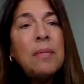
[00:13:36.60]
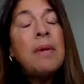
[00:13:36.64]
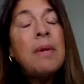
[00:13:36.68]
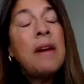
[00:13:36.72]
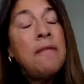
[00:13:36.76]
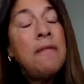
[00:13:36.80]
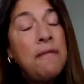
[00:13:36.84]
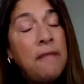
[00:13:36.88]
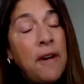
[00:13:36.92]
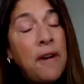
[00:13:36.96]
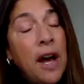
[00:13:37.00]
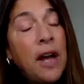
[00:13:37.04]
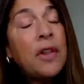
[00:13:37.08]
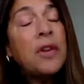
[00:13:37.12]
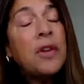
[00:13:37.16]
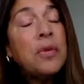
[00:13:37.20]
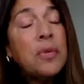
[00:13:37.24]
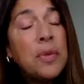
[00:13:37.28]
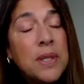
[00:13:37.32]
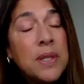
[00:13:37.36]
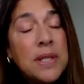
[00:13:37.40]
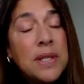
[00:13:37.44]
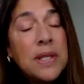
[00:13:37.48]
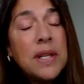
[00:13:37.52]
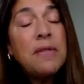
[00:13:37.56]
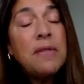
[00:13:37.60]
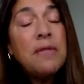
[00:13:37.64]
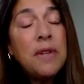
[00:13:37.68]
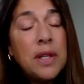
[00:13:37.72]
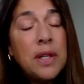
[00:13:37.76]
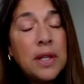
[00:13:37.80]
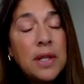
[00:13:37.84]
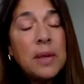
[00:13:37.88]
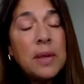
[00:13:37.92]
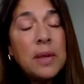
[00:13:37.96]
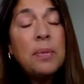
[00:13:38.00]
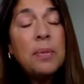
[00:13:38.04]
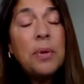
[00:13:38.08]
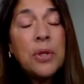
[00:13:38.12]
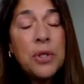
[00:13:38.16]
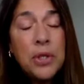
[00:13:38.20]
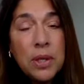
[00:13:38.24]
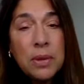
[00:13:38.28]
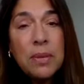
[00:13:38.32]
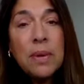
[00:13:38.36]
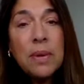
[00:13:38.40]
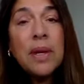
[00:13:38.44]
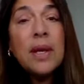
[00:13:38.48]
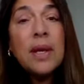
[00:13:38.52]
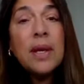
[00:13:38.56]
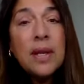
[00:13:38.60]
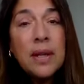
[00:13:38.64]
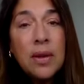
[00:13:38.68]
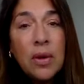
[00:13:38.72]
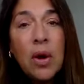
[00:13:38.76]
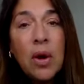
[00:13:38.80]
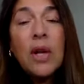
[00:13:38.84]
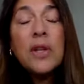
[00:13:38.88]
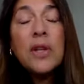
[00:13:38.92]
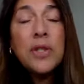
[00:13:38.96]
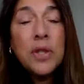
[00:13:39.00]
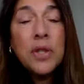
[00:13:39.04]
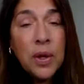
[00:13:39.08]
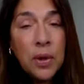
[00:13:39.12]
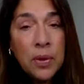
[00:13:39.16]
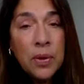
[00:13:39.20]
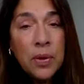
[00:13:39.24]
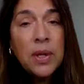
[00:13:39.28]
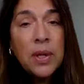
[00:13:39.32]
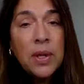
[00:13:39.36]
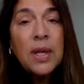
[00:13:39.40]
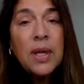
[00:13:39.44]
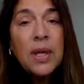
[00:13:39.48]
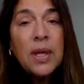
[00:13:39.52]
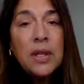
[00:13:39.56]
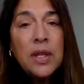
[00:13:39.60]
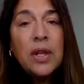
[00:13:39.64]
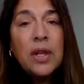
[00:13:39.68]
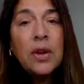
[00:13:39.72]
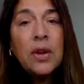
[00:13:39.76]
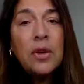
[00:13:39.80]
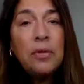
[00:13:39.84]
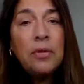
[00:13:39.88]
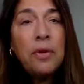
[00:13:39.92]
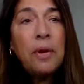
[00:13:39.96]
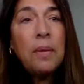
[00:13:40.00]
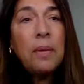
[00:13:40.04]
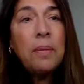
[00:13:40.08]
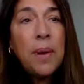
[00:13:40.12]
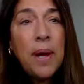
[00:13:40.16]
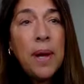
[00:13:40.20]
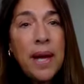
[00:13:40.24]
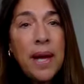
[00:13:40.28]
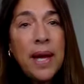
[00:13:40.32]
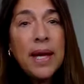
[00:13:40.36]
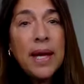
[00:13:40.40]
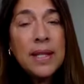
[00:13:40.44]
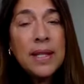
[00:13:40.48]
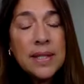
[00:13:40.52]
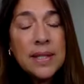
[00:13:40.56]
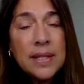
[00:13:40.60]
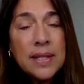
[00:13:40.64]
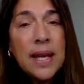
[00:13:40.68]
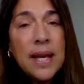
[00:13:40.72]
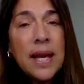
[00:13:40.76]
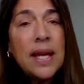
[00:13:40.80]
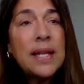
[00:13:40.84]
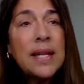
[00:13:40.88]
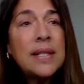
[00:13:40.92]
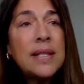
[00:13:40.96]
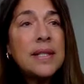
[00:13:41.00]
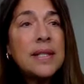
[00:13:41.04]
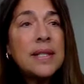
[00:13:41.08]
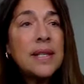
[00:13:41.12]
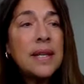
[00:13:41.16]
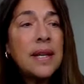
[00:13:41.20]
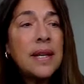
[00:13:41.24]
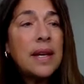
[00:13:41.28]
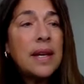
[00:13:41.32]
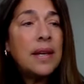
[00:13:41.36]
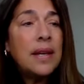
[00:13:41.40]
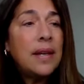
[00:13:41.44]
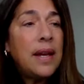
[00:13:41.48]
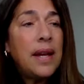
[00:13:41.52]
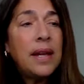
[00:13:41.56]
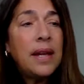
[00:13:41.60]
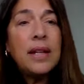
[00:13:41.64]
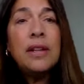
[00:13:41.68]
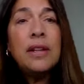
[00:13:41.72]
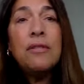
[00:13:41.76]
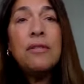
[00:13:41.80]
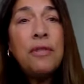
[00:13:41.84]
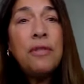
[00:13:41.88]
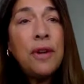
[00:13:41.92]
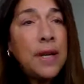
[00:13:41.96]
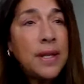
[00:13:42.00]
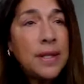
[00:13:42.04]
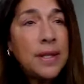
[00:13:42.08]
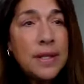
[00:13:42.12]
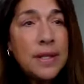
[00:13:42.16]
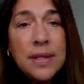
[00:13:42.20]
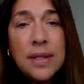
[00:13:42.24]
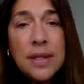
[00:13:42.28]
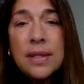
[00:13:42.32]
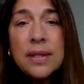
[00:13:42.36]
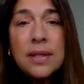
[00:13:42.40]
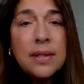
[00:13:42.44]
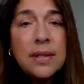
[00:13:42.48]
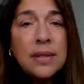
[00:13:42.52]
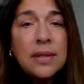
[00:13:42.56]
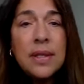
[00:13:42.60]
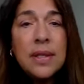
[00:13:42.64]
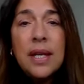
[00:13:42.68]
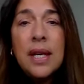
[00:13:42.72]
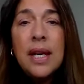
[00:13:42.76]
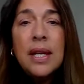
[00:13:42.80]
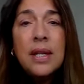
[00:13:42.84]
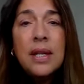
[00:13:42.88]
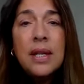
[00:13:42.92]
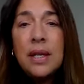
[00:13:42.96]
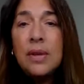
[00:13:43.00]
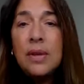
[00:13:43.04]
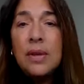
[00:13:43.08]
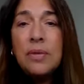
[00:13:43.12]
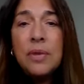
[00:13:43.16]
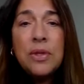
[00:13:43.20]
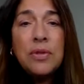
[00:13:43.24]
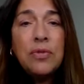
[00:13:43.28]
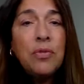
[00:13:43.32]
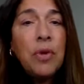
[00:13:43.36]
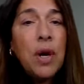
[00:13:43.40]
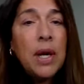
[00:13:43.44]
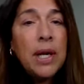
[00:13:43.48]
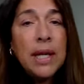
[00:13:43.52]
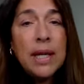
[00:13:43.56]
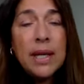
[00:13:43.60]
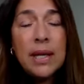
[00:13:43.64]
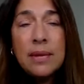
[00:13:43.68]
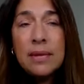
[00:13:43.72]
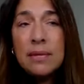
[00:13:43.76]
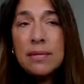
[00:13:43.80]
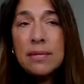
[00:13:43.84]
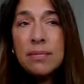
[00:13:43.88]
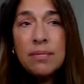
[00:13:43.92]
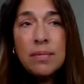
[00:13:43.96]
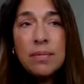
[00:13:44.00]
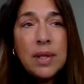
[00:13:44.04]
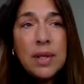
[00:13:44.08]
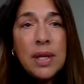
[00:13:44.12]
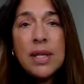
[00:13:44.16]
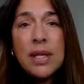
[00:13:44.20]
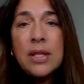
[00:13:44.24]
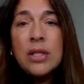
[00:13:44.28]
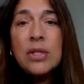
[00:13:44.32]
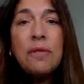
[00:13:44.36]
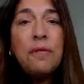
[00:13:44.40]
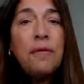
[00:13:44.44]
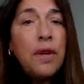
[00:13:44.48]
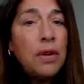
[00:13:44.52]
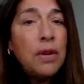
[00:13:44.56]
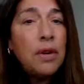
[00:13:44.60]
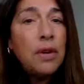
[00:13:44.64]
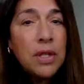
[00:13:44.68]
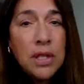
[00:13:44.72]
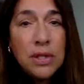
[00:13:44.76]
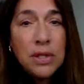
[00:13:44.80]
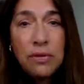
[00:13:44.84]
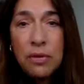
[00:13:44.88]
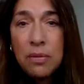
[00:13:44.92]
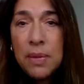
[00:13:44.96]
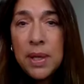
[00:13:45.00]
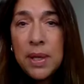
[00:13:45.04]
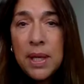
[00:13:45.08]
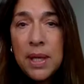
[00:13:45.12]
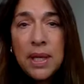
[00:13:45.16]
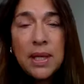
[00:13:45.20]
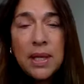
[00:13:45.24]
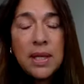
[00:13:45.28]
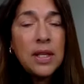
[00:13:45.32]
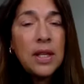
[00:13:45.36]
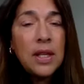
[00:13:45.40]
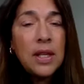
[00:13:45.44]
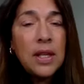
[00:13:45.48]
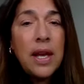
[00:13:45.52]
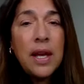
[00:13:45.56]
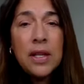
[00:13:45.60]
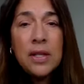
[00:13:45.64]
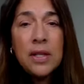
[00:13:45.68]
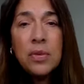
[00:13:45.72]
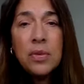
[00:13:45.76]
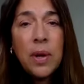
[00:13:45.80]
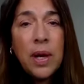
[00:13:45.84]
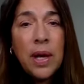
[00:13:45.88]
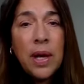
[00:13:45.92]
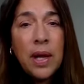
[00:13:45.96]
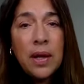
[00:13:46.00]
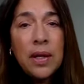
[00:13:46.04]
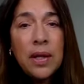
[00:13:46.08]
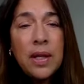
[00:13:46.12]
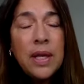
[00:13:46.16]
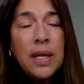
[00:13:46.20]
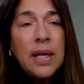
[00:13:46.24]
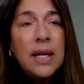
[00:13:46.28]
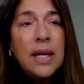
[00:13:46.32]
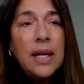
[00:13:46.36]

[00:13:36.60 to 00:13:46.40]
My father was definitely pushing me also, from behind and in front, and he was running interference for me as well.